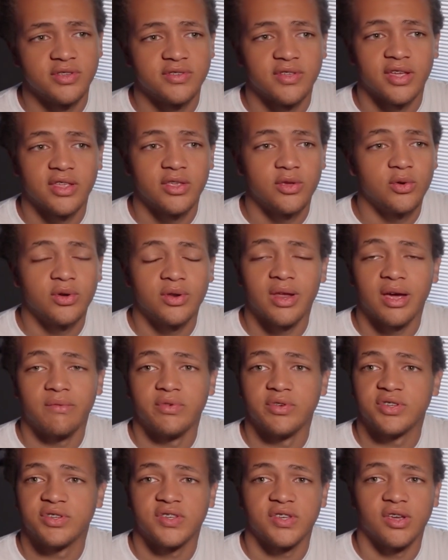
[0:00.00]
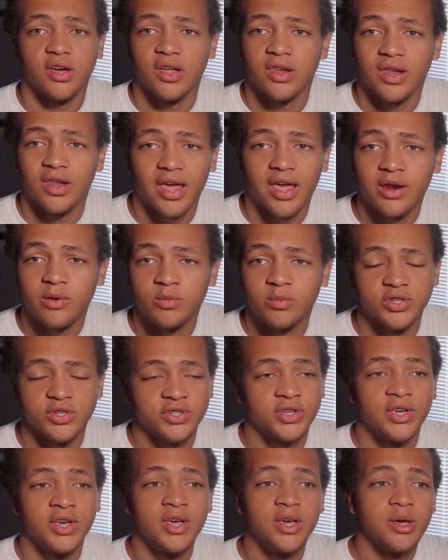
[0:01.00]
you could ever see online, which
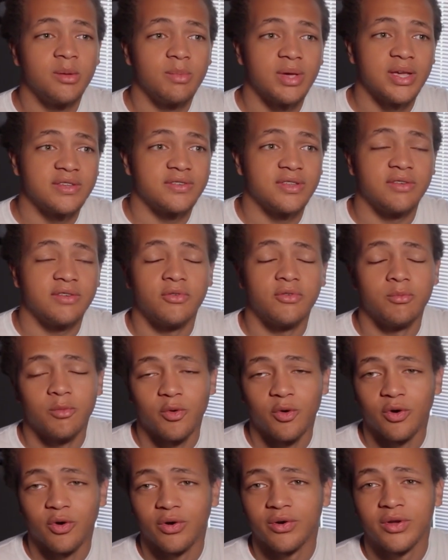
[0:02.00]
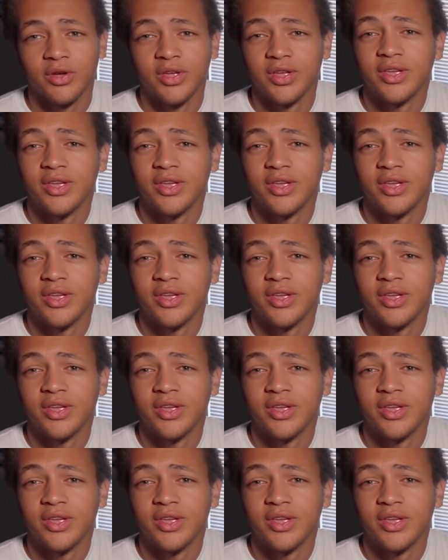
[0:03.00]
makes it even more